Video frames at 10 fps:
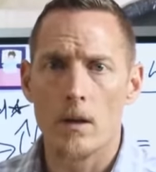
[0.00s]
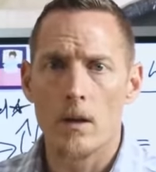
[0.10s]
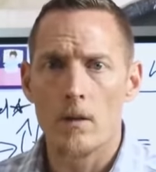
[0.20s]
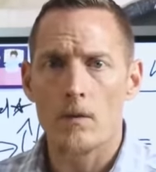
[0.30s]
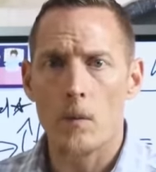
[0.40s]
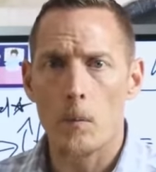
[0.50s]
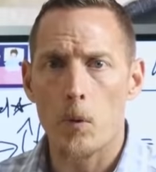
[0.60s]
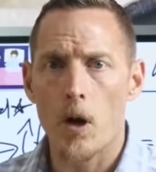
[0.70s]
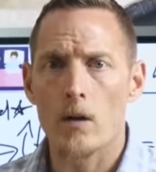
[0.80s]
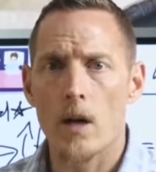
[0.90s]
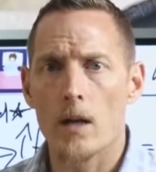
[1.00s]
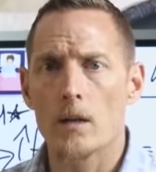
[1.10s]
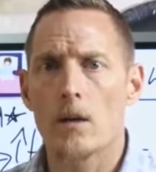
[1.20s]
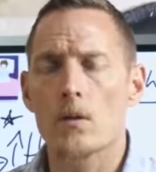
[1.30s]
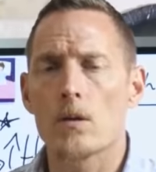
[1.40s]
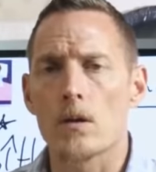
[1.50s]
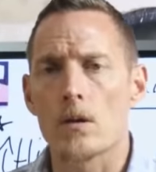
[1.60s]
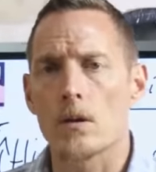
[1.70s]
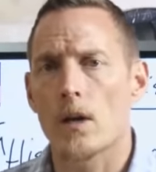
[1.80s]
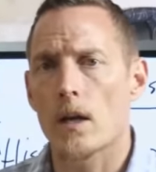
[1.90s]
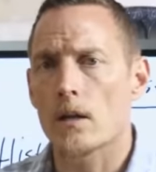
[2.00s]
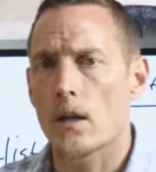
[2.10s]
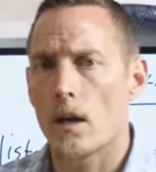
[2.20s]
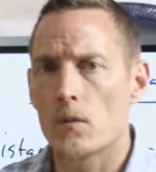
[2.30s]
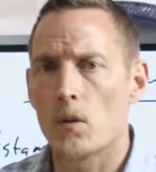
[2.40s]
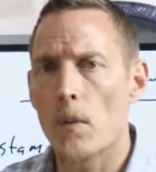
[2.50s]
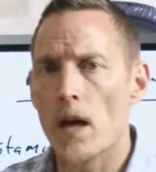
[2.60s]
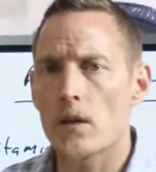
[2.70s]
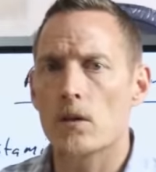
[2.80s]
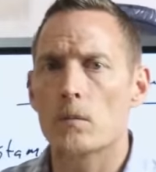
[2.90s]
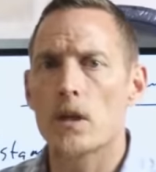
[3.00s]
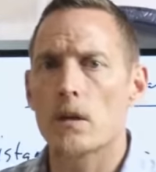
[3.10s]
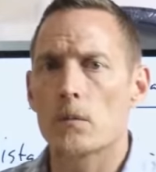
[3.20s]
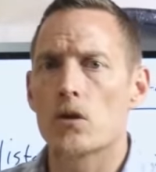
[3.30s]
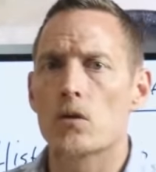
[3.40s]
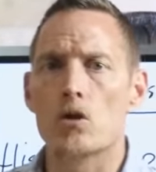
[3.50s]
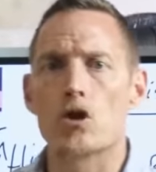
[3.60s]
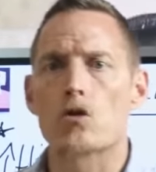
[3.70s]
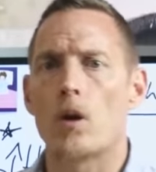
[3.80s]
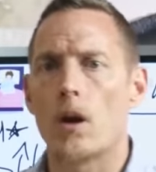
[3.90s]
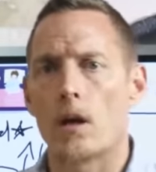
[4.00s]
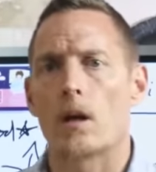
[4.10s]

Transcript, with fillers: from a prior diagnosis, a lot of times their medicine becomes too strong.